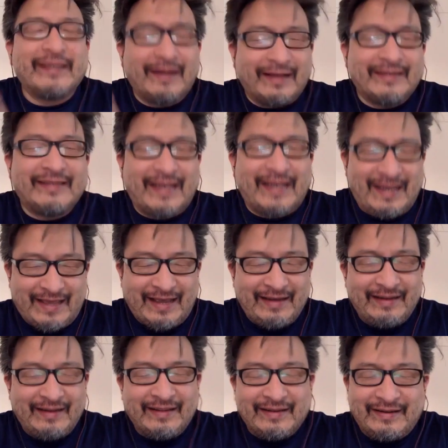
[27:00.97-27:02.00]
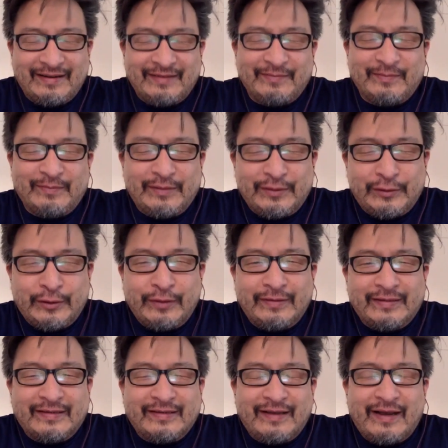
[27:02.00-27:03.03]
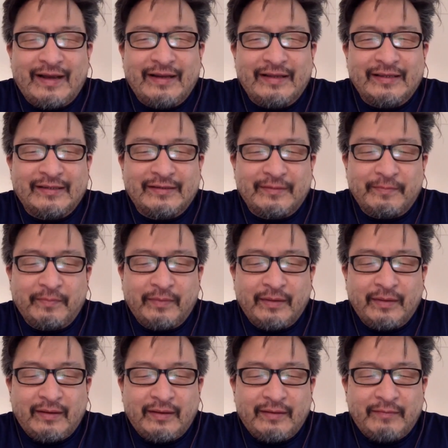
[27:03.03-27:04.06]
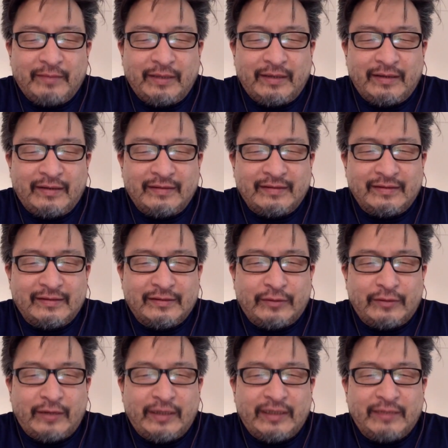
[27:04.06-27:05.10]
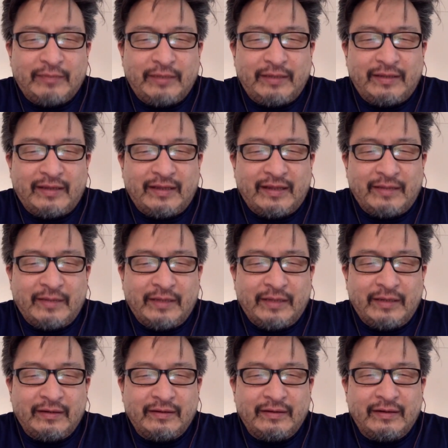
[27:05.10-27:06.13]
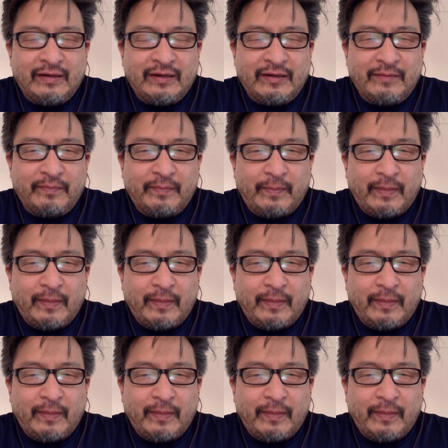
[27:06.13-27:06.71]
I say that, jokes aside, is because it strikes me that, I mean, to